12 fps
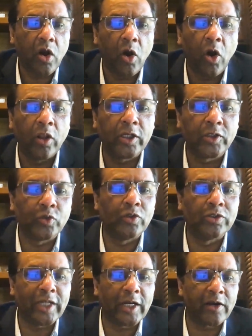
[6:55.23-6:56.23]
all the
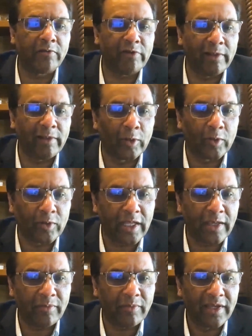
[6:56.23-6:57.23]
tools that are available to
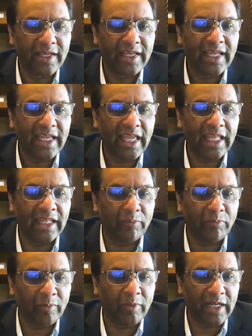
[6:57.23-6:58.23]
them in the
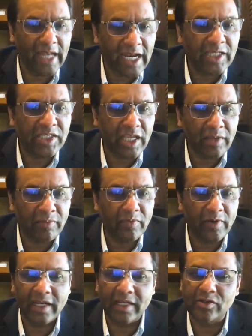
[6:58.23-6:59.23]
public landscape,
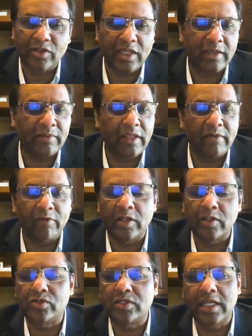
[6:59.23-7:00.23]
right? So they want
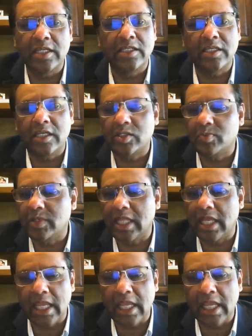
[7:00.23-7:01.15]
to use any CSP they